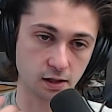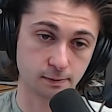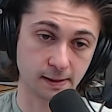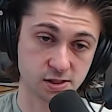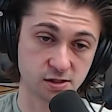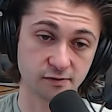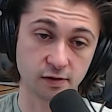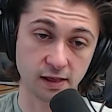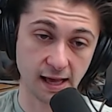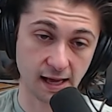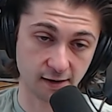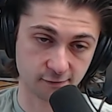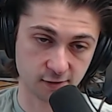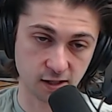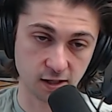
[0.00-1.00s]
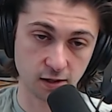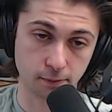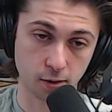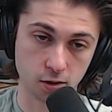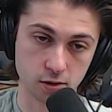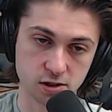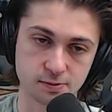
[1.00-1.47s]
especially for the NFT
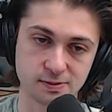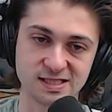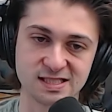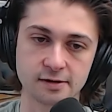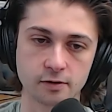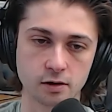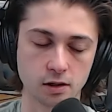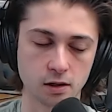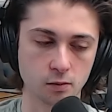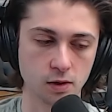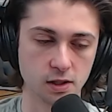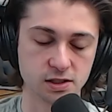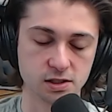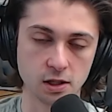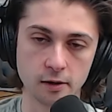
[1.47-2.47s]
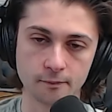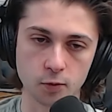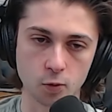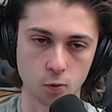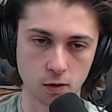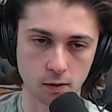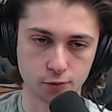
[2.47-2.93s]
part specifically, was
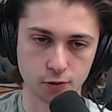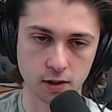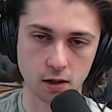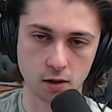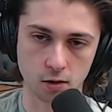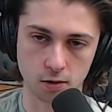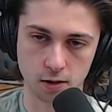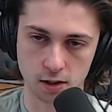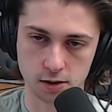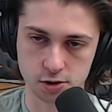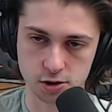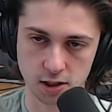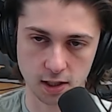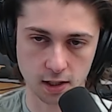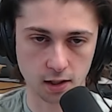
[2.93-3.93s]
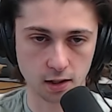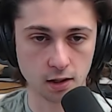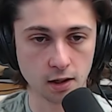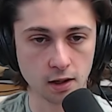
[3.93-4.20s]
we're bringing art on chain,